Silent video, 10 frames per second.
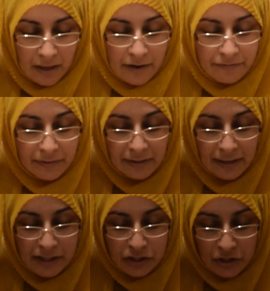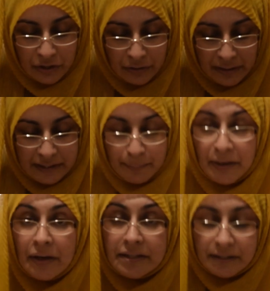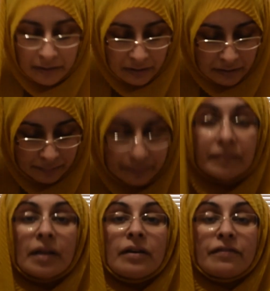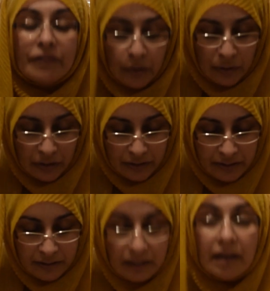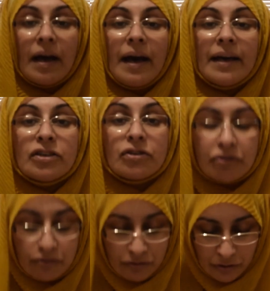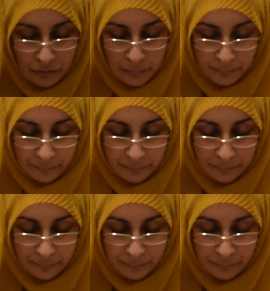A frontline journal is personal, focused and true.